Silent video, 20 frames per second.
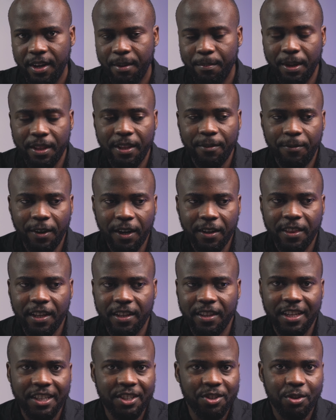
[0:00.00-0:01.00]
But the fact
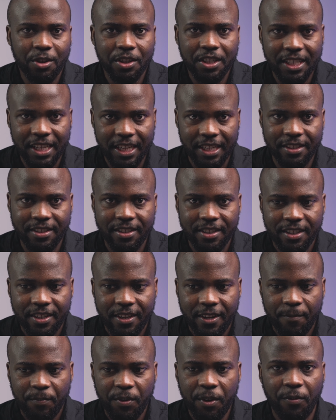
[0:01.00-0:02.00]
that there is no date,
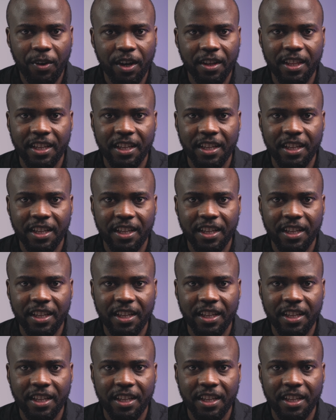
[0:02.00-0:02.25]
the fact